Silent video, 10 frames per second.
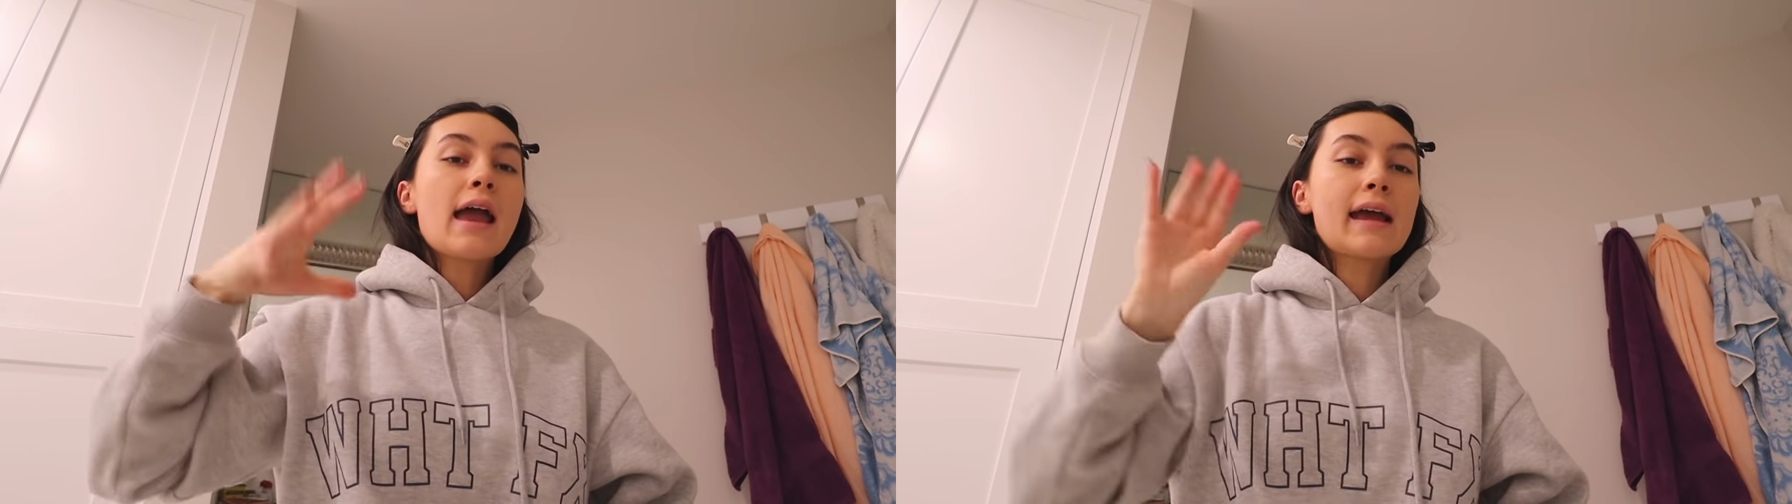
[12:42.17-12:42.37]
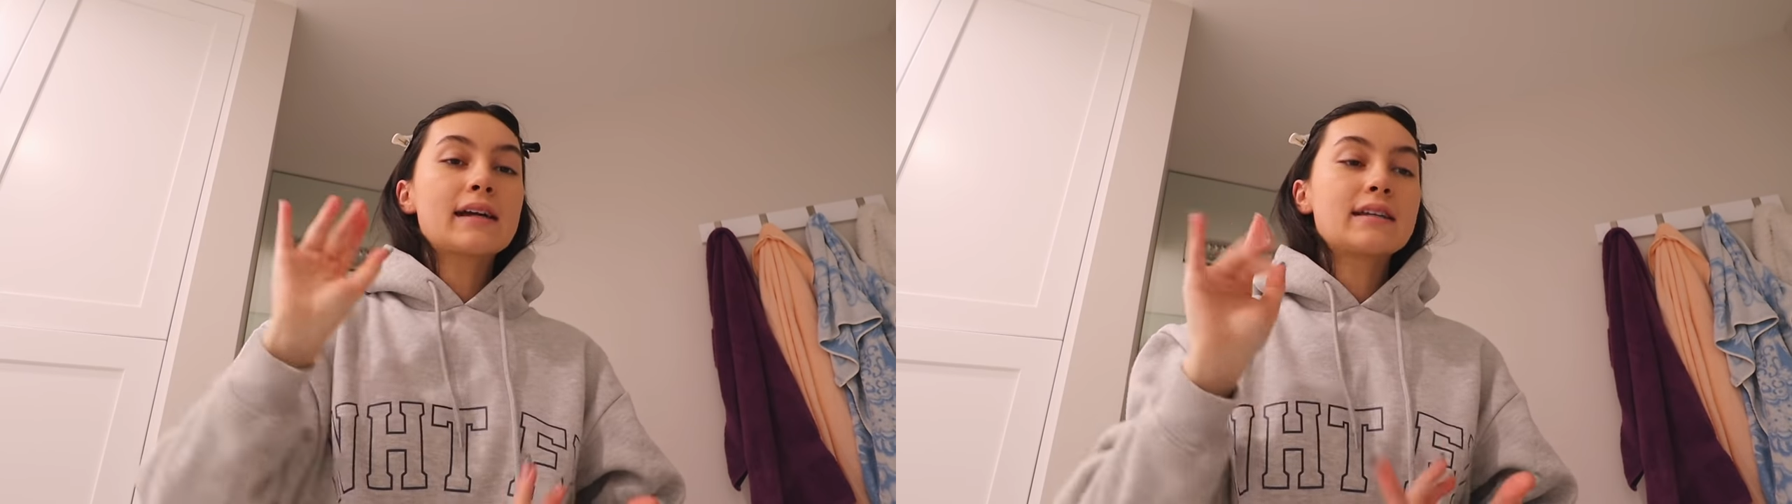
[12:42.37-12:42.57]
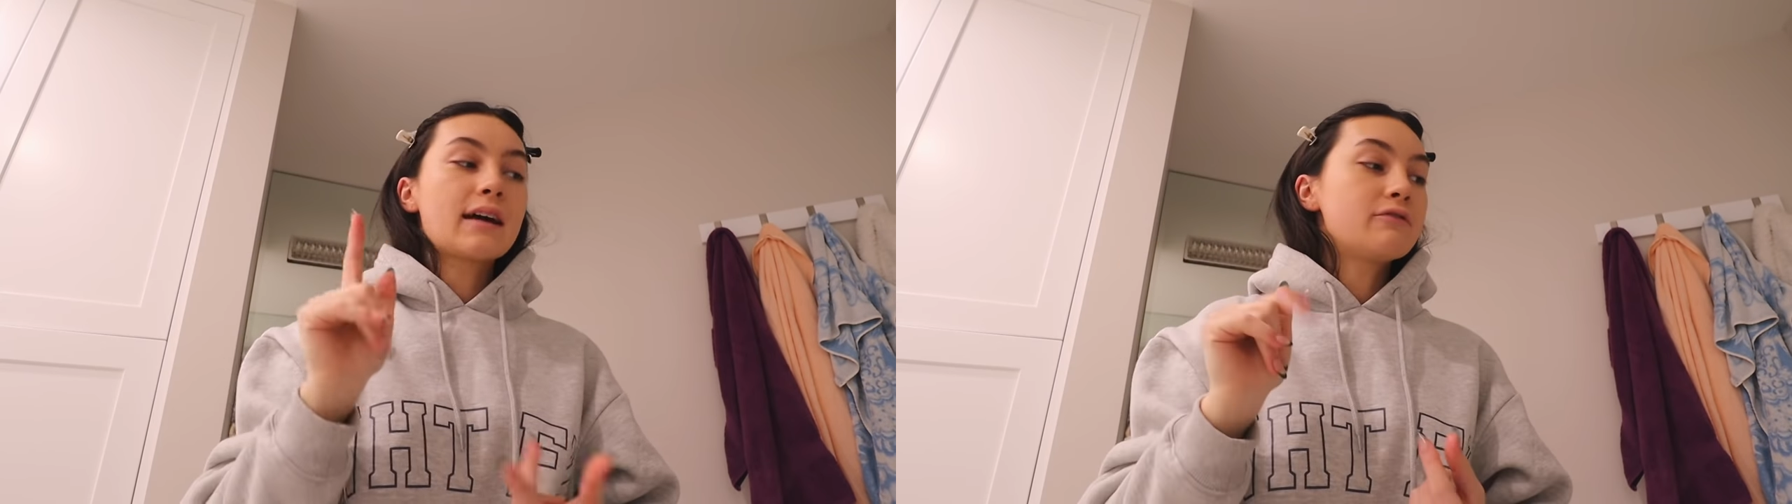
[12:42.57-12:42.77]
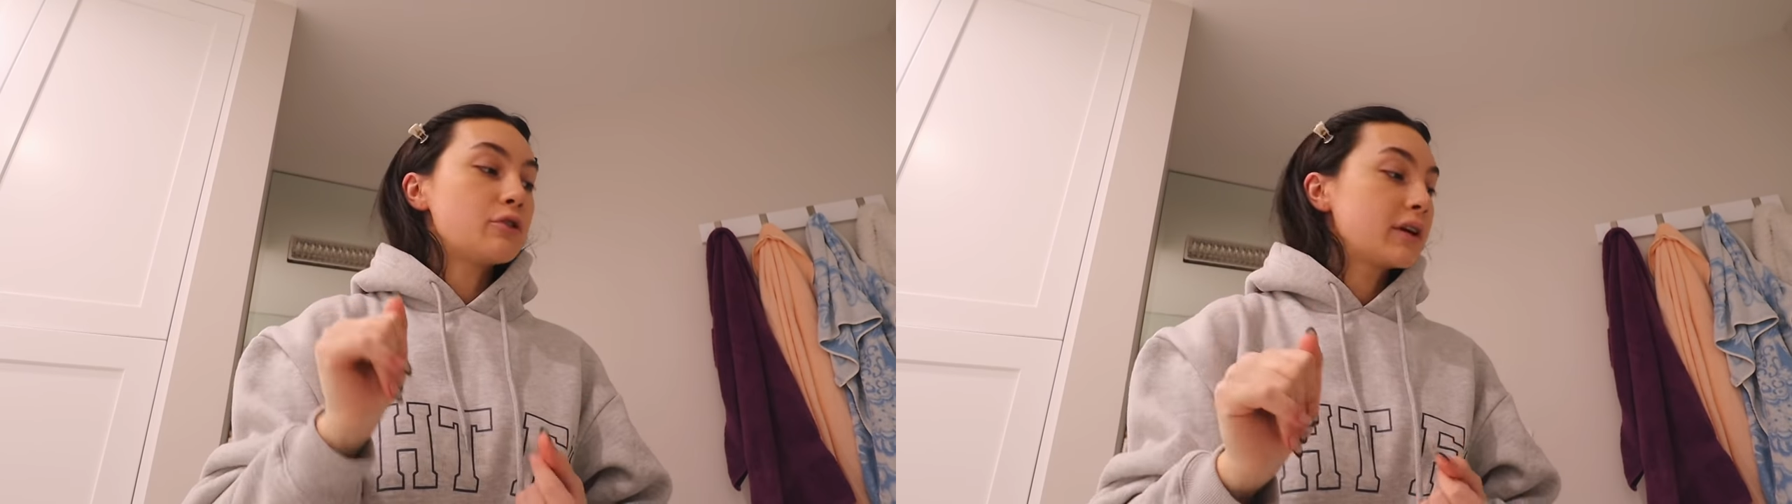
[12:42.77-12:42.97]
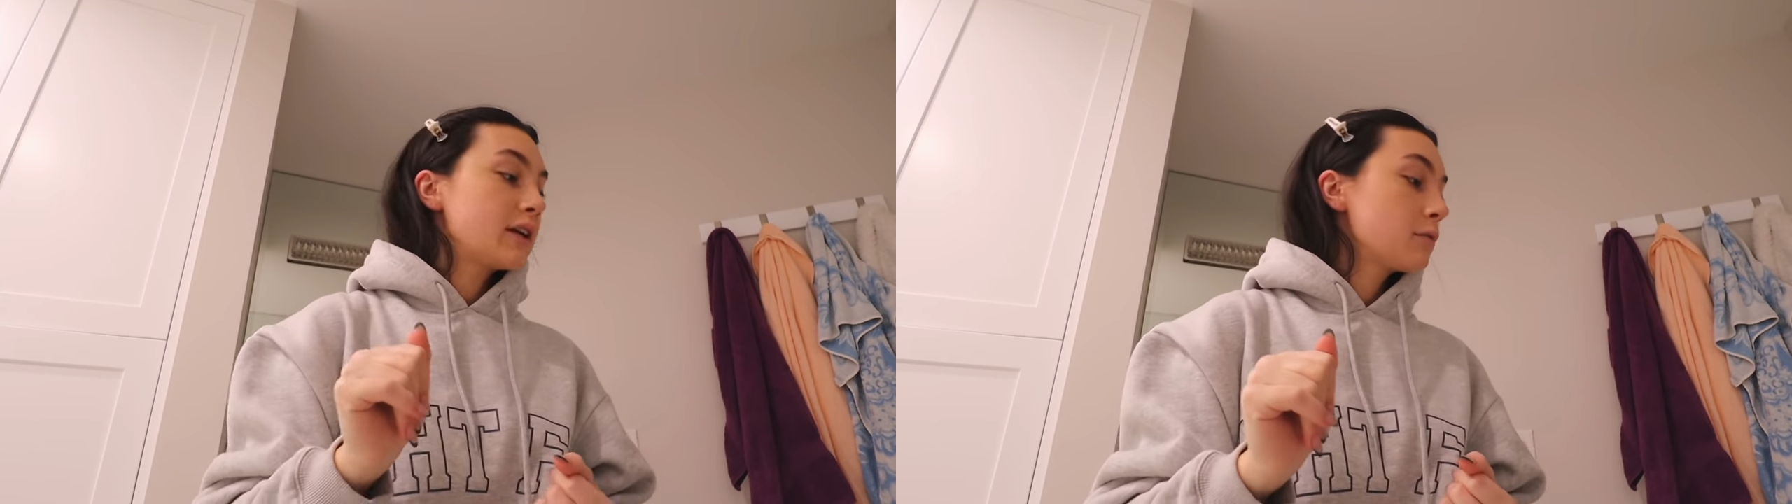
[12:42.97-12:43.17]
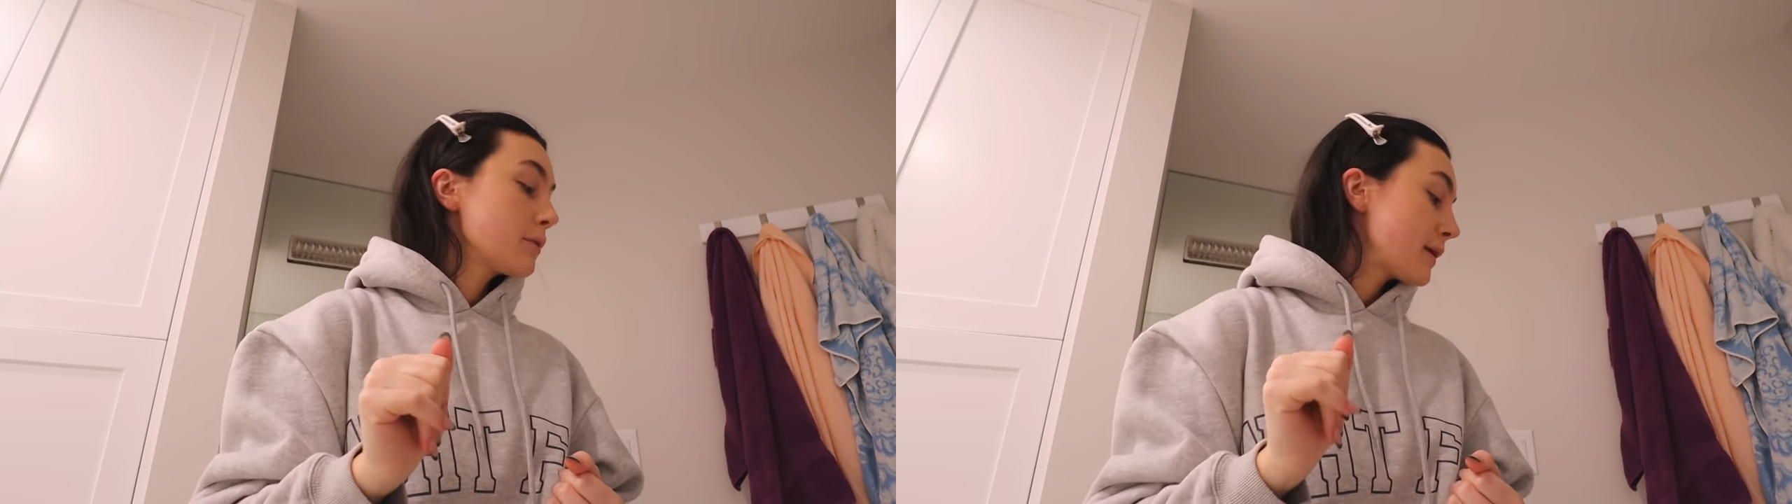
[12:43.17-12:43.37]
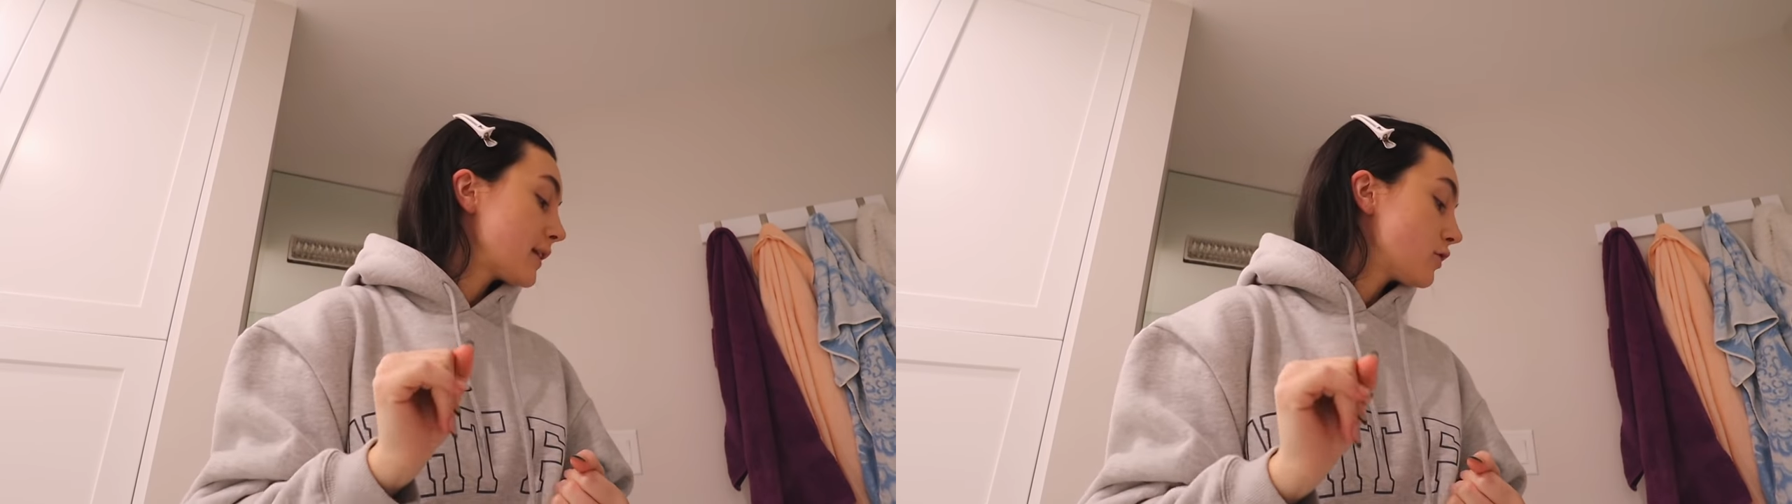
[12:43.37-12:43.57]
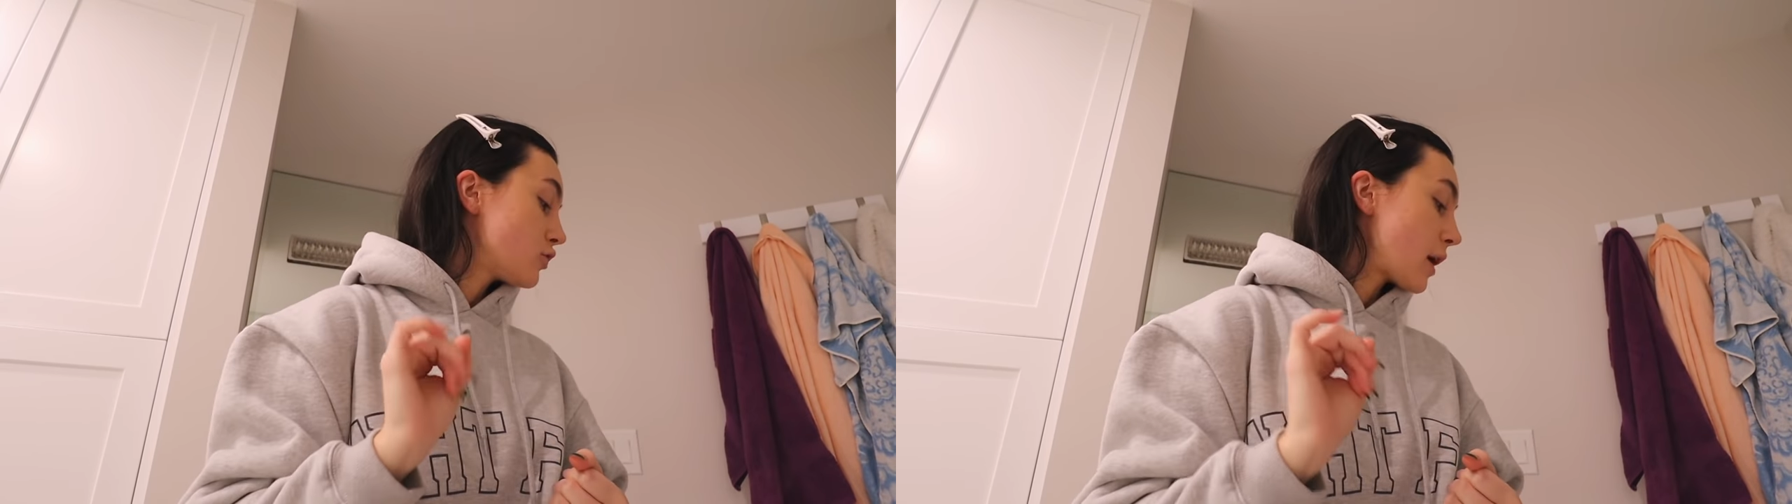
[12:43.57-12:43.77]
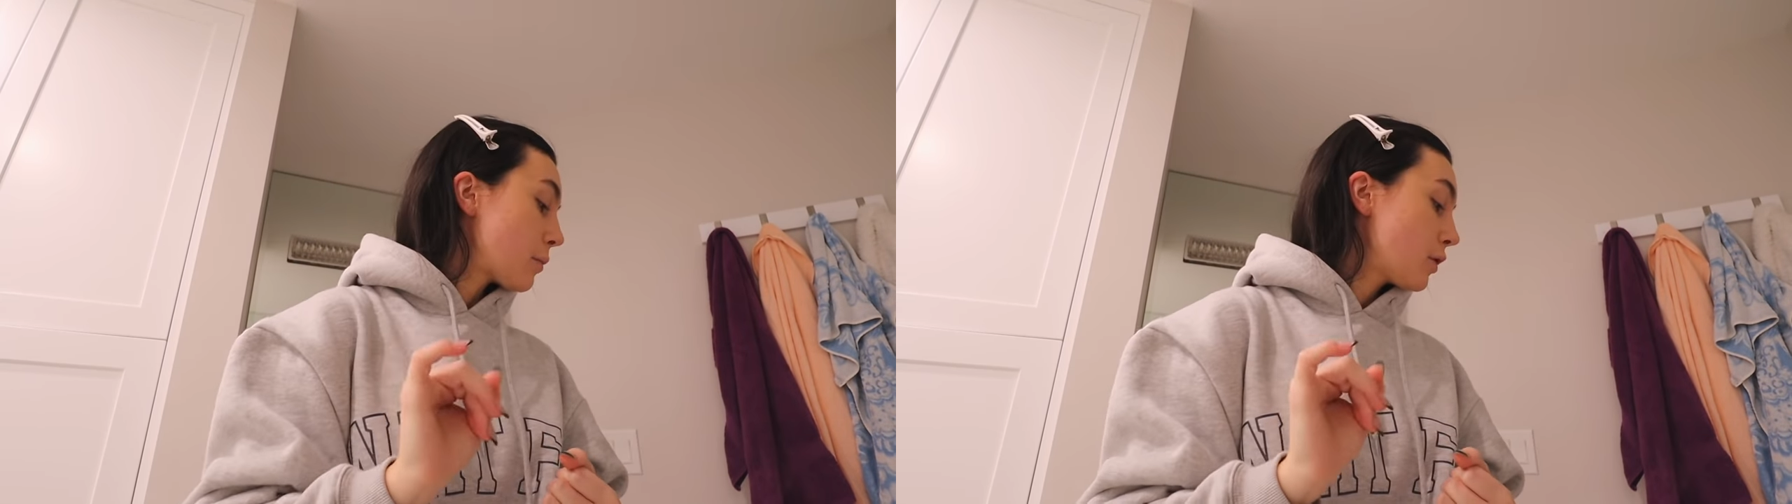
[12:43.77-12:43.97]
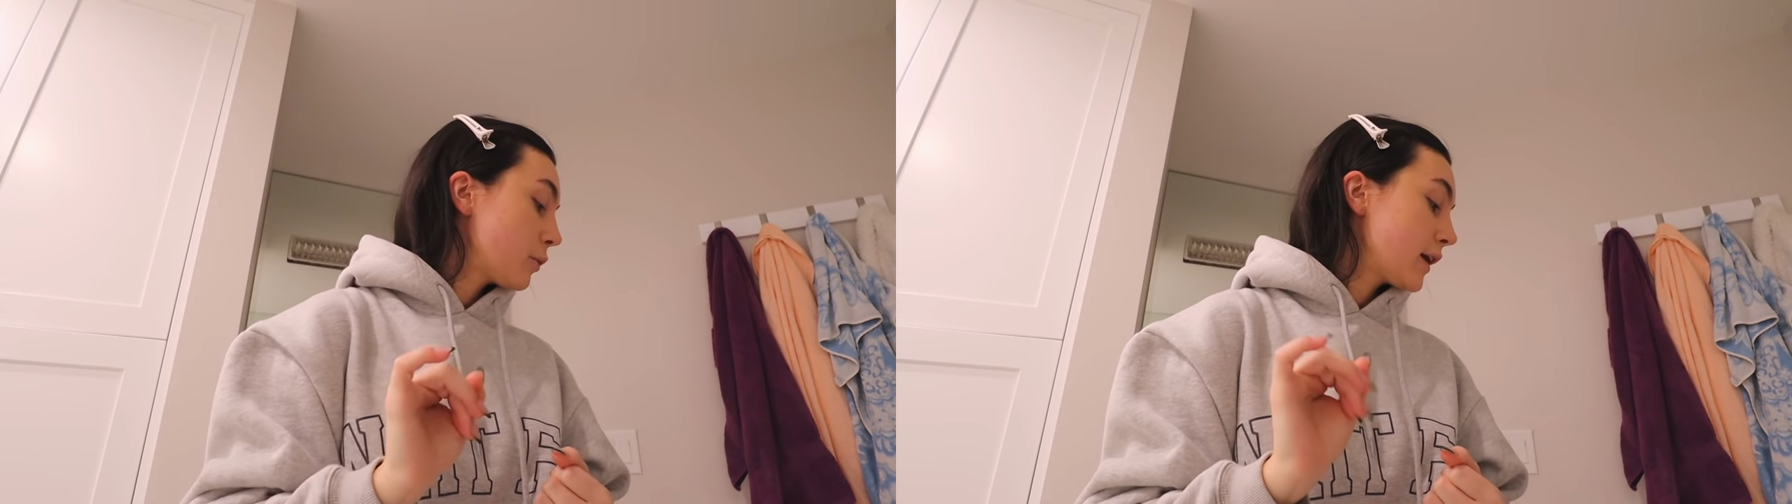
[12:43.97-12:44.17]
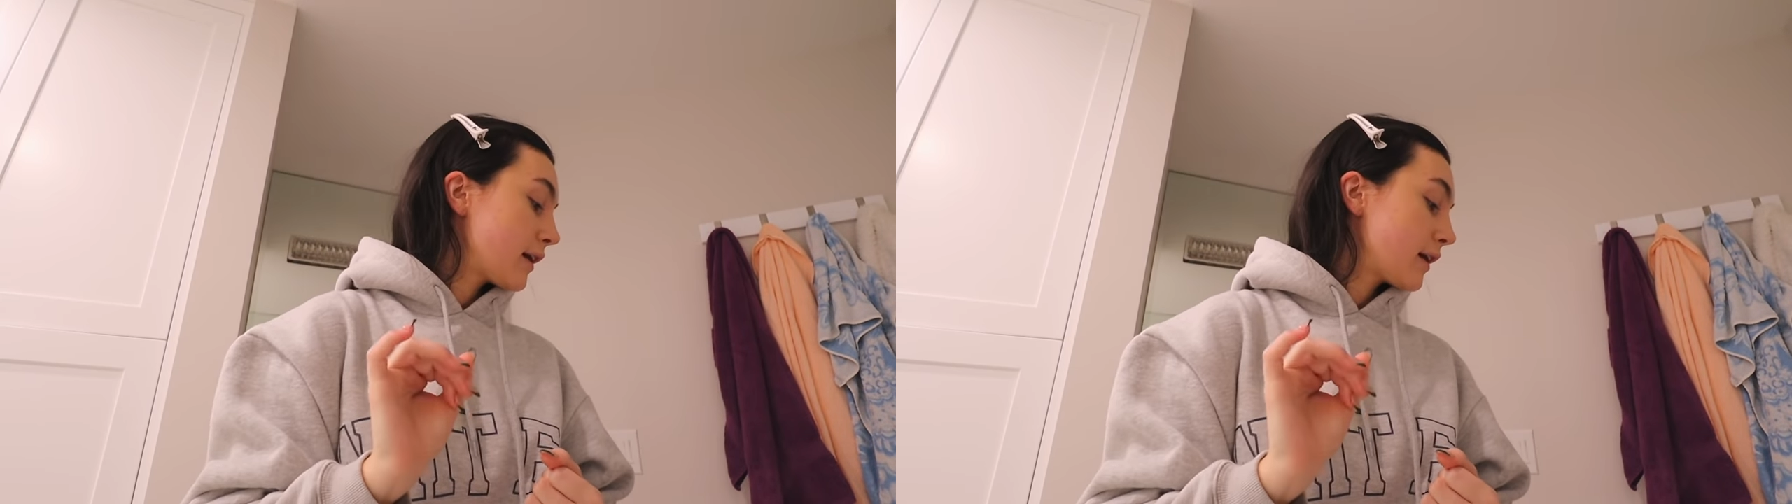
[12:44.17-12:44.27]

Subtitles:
and I have no idea where my little tripod went.